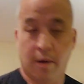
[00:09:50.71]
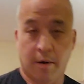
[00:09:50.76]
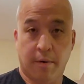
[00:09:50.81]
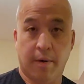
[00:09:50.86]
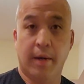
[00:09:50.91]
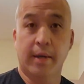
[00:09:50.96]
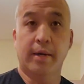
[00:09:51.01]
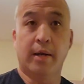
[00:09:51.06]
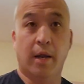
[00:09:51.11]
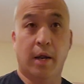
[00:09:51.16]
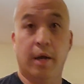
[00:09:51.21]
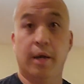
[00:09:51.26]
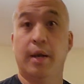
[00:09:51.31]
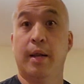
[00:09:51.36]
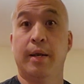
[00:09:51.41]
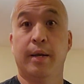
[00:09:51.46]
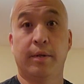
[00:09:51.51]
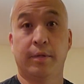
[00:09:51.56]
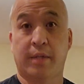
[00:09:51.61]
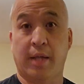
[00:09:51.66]
right, and
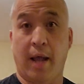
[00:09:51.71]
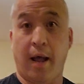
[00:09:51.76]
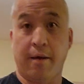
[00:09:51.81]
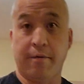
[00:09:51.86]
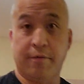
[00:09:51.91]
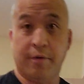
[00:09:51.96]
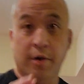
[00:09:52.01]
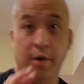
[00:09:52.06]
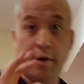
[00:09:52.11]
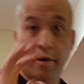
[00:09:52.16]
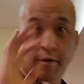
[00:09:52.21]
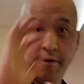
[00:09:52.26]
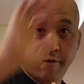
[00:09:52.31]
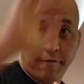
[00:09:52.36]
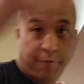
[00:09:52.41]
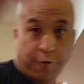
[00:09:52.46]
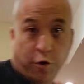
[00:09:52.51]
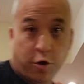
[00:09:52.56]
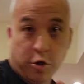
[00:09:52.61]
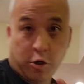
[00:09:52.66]
then let's have
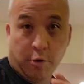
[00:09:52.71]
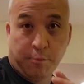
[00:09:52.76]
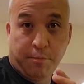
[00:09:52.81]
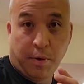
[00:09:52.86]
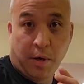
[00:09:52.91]
vertical